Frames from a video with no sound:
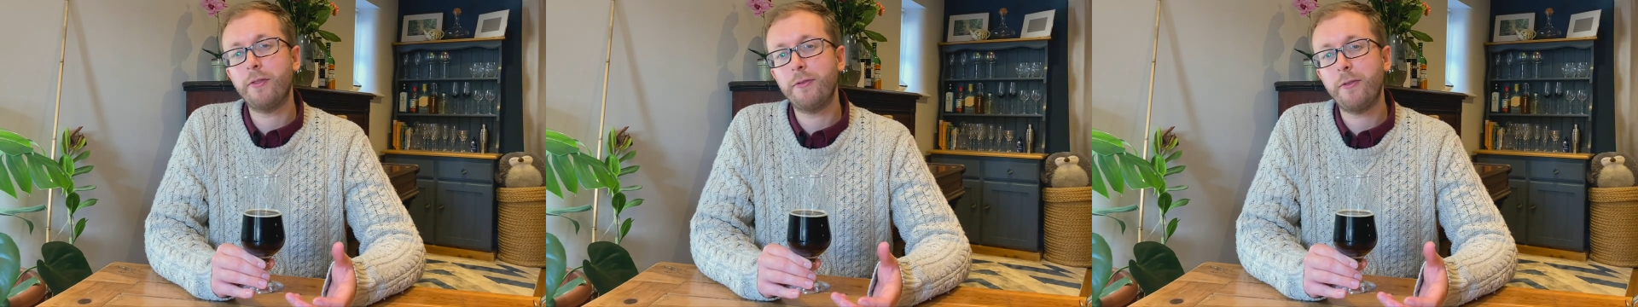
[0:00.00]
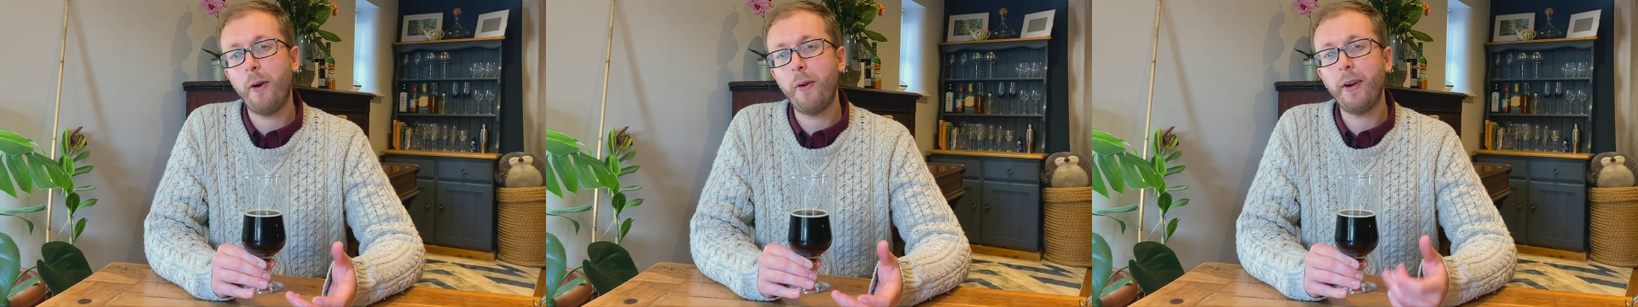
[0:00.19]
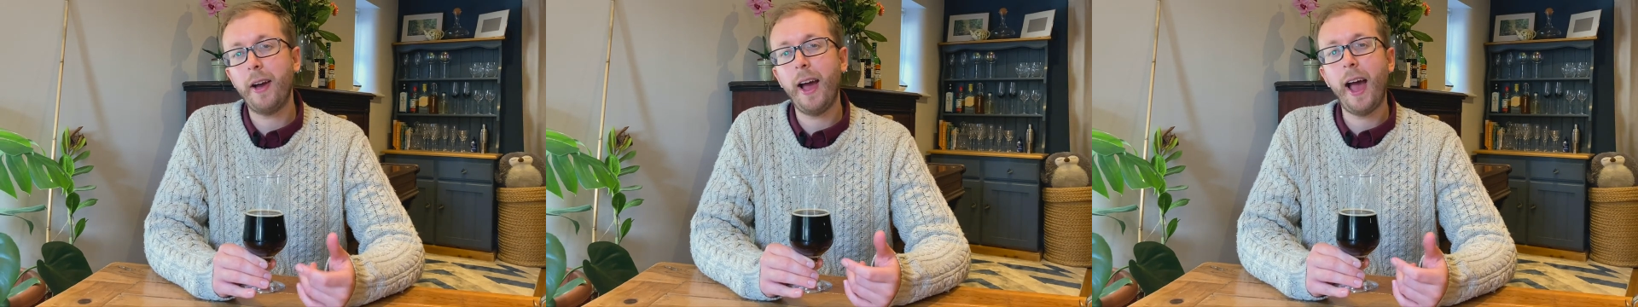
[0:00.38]

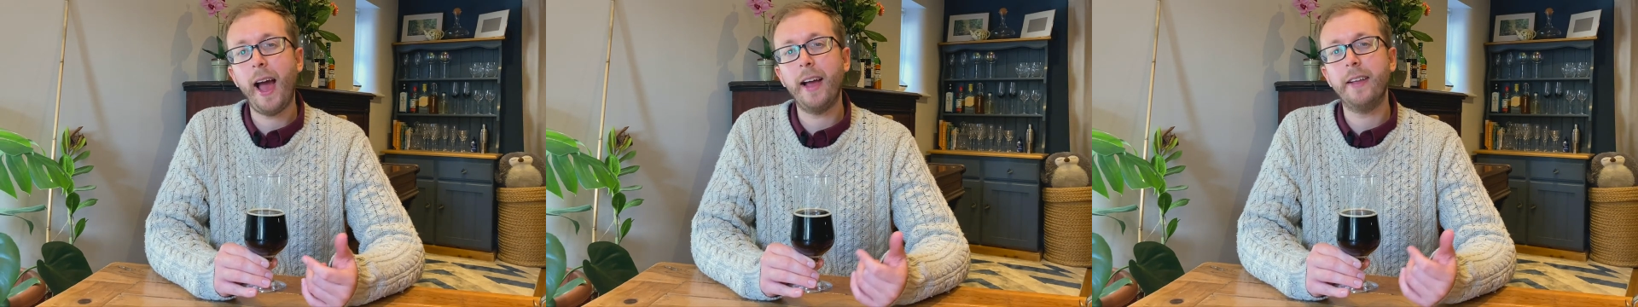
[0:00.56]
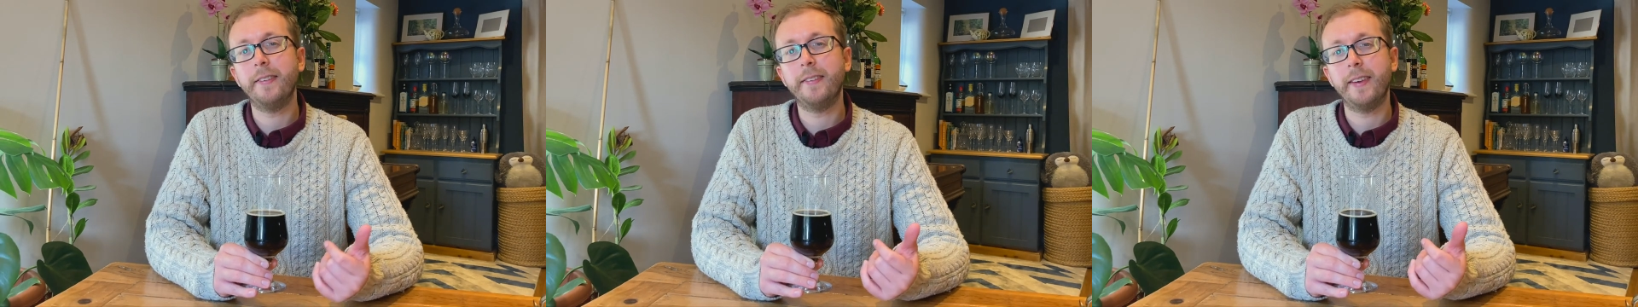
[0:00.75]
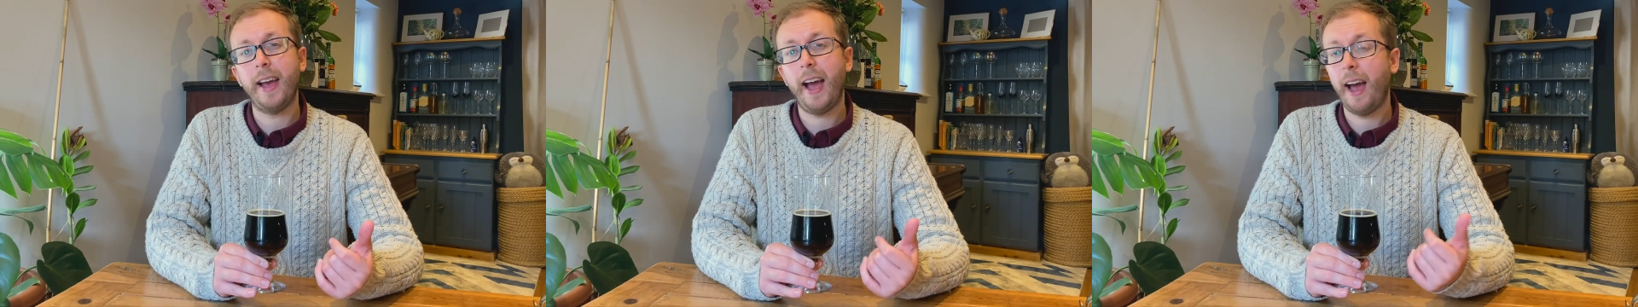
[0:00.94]
stronger
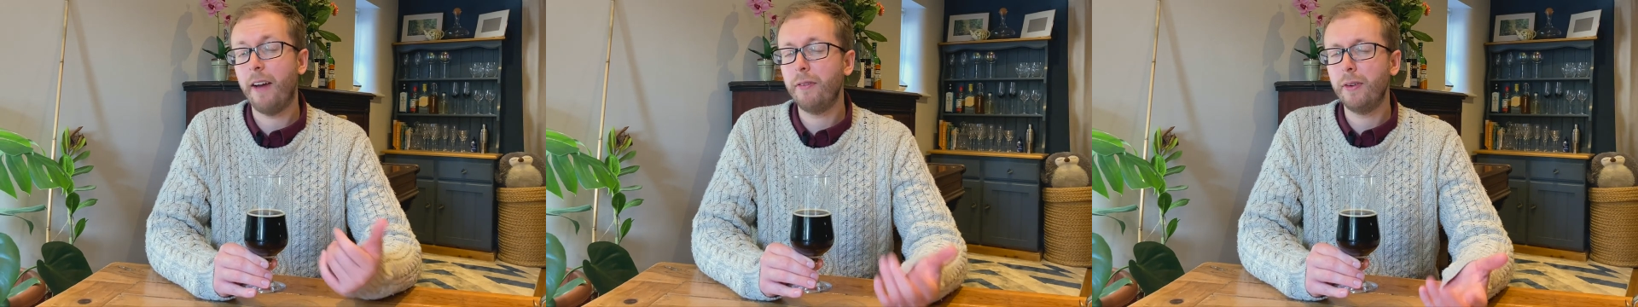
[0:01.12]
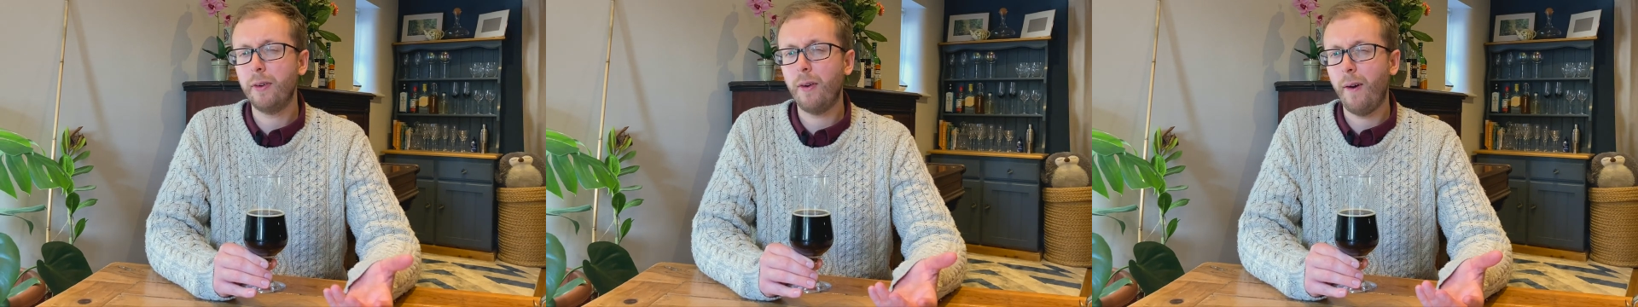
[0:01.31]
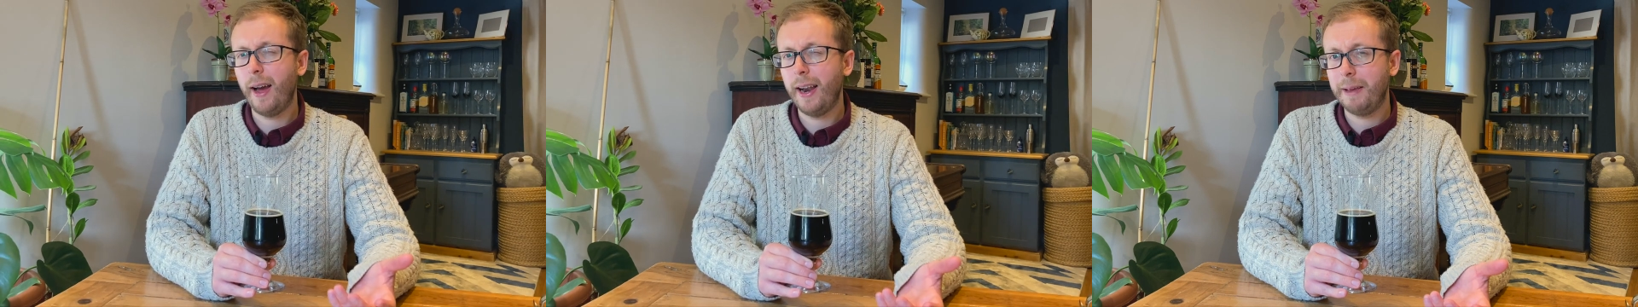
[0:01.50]
and you
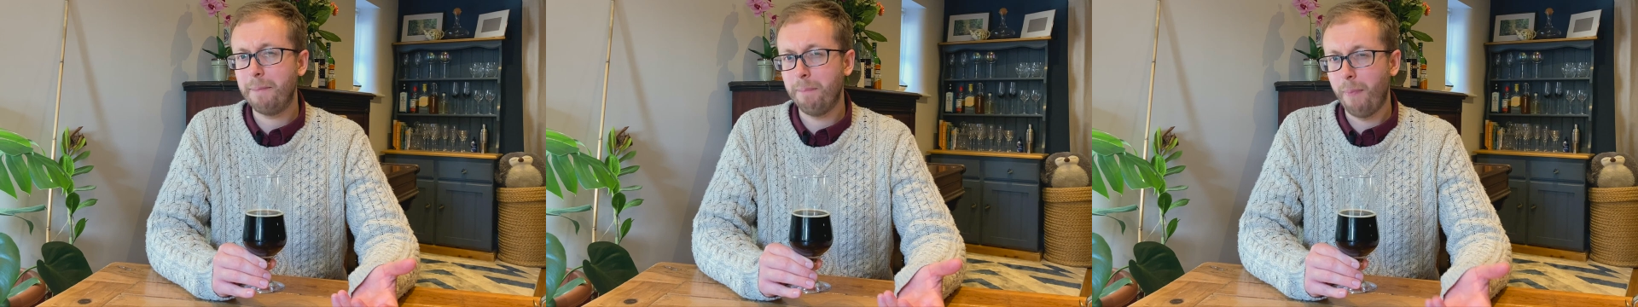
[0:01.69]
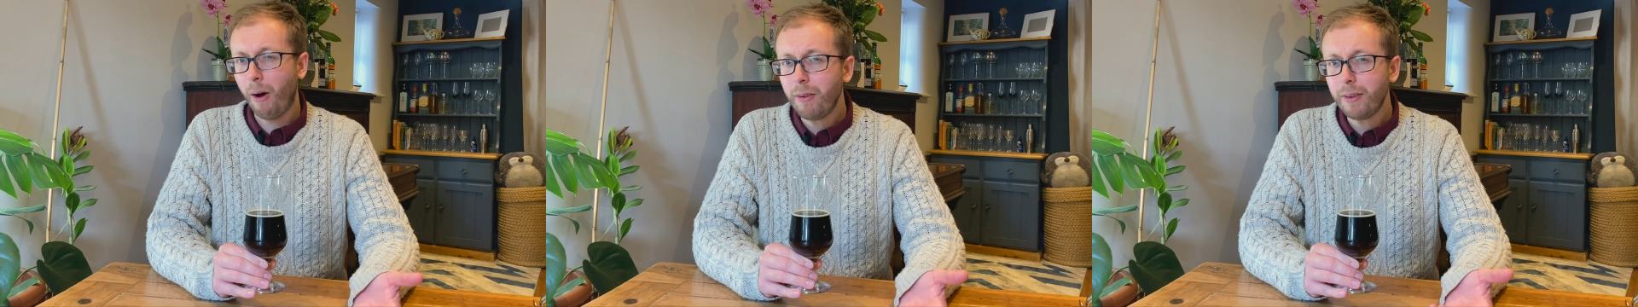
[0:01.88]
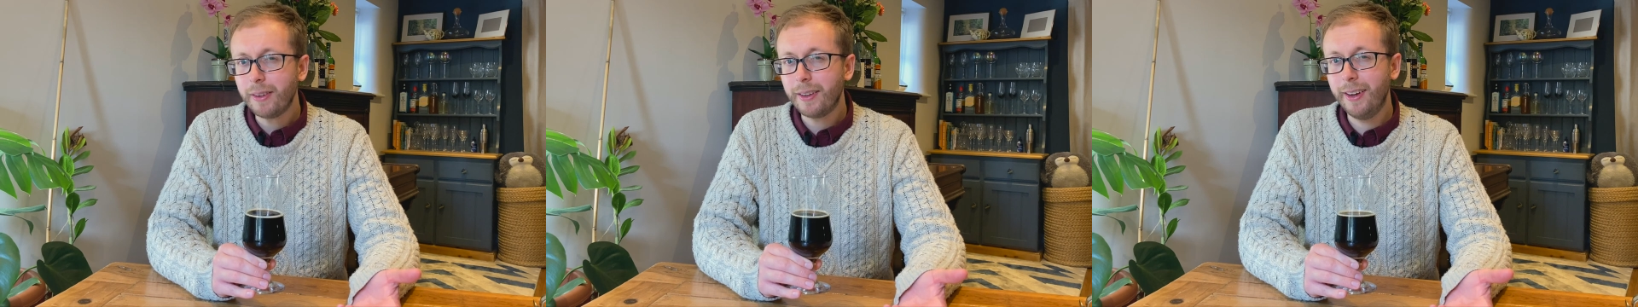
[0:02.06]
haven't got any
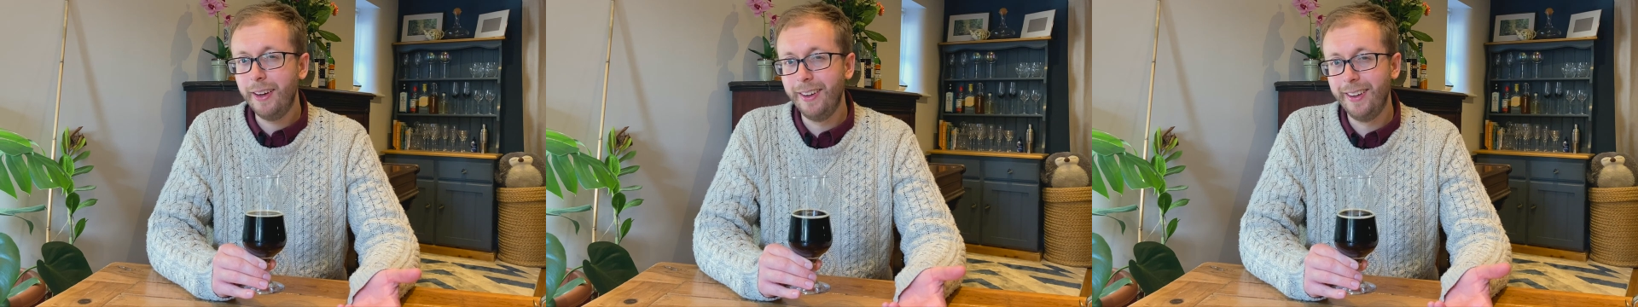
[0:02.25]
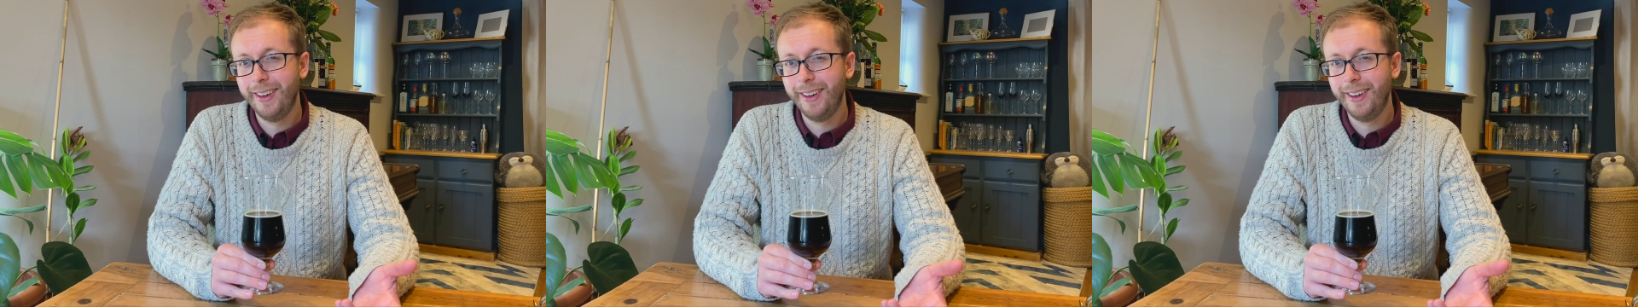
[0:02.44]
malt,